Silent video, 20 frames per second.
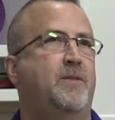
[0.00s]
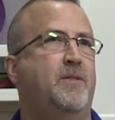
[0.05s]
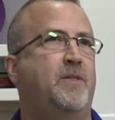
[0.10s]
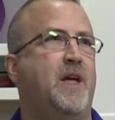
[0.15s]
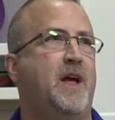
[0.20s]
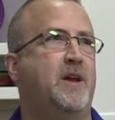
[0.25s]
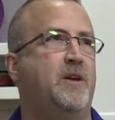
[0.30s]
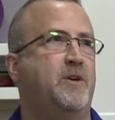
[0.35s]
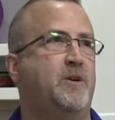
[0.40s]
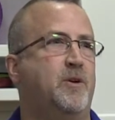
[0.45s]

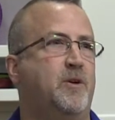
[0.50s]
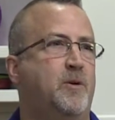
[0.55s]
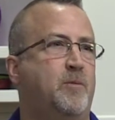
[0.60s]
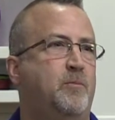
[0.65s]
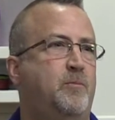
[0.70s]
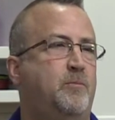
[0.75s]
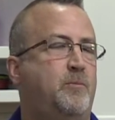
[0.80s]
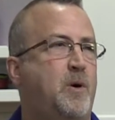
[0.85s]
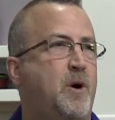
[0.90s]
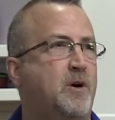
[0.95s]
that you're
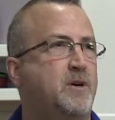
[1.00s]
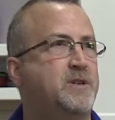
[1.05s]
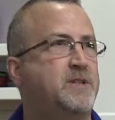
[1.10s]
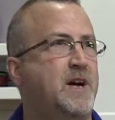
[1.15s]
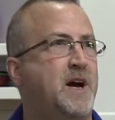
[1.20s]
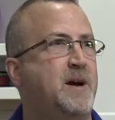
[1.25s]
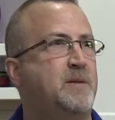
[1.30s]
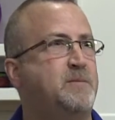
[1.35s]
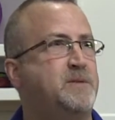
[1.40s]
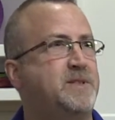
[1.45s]

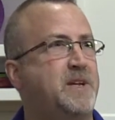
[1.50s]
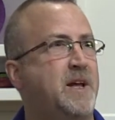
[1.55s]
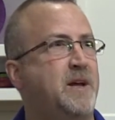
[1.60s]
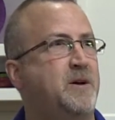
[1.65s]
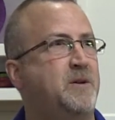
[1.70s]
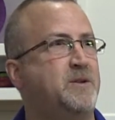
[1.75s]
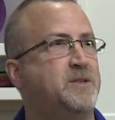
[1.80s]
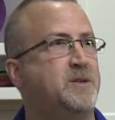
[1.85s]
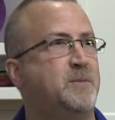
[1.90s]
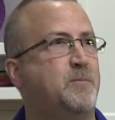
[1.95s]
part-time
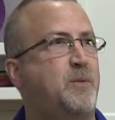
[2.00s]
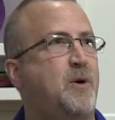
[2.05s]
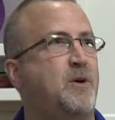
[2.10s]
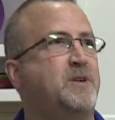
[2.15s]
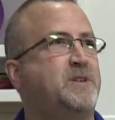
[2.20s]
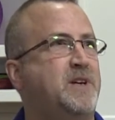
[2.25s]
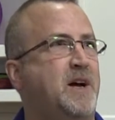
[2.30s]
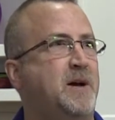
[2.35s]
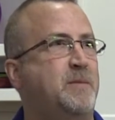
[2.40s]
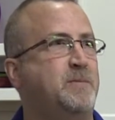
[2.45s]
sales and
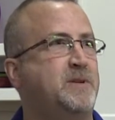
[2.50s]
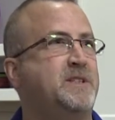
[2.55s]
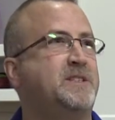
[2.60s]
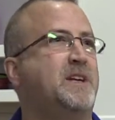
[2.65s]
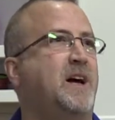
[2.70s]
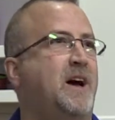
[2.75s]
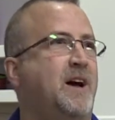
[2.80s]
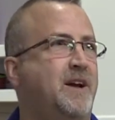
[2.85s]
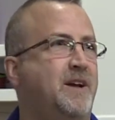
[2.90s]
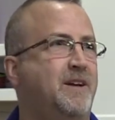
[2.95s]
part-time
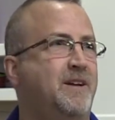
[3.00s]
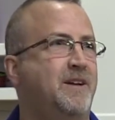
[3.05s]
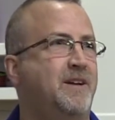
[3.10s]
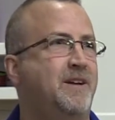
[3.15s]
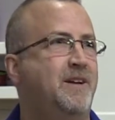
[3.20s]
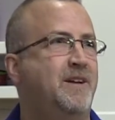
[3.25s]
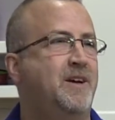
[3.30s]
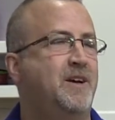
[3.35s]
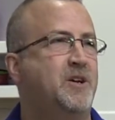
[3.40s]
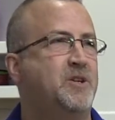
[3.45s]
design.
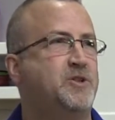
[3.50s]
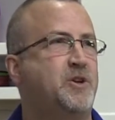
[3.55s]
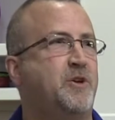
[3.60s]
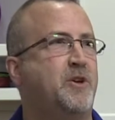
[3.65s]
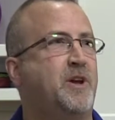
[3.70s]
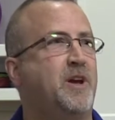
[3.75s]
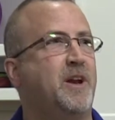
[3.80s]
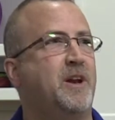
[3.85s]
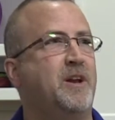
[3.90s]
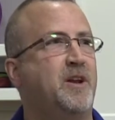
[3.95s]
So you
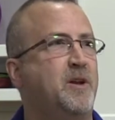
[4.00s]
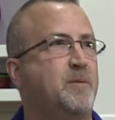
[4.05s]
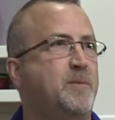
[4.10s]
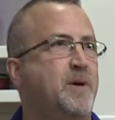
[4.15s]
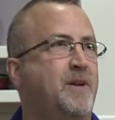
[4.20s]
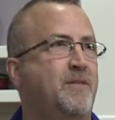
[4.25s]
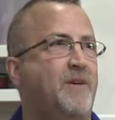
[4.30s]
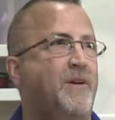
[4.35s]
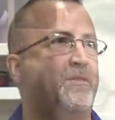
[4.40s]
get a little bit of